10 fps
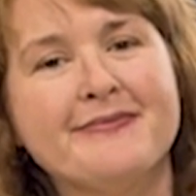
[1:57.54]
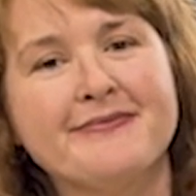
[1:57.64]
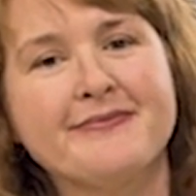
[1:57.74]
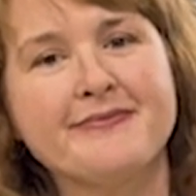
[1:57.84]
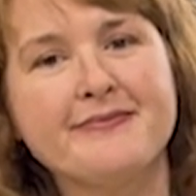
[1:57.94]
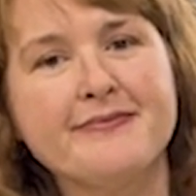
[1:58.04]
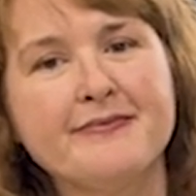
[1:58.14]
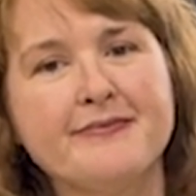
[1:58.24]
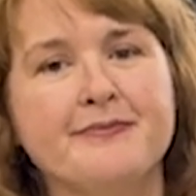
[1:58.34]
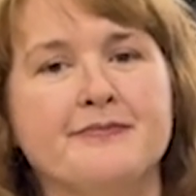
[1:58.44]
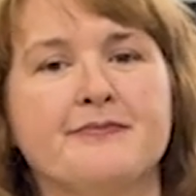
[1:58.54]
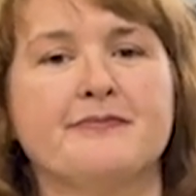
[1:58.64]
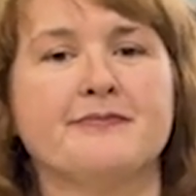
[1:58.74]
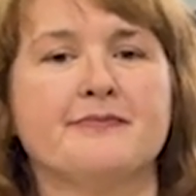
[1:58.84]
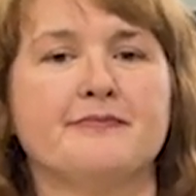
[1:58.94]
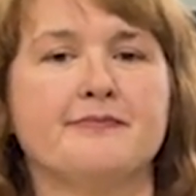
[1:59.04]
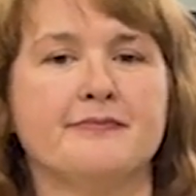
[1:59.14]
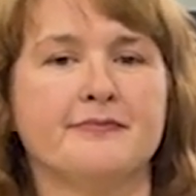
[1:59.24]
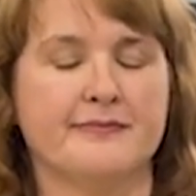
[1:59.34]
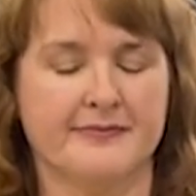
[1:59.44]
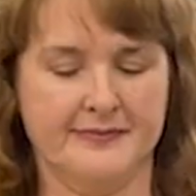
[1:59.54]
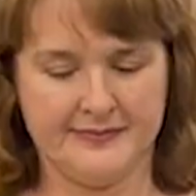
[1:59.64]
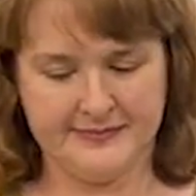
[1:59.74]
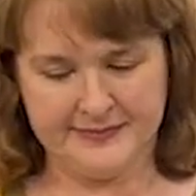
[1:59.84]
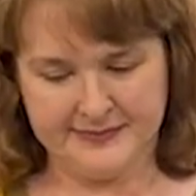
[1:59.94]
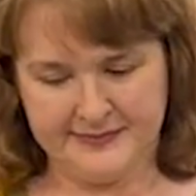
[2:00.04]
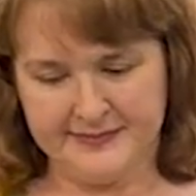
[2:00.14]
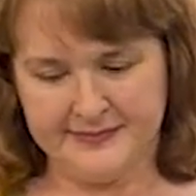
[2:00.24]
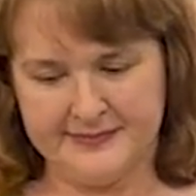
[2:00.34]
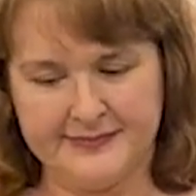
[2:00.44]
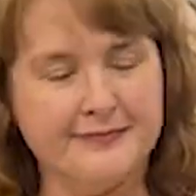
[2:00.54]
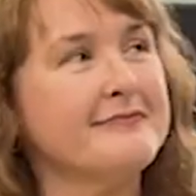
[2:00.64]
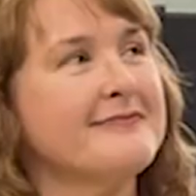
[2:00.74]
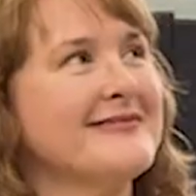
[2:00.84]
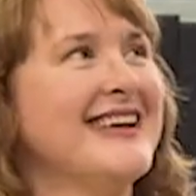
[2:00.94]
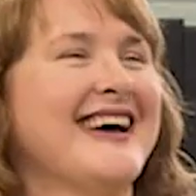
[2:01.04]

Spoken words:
(not speaking)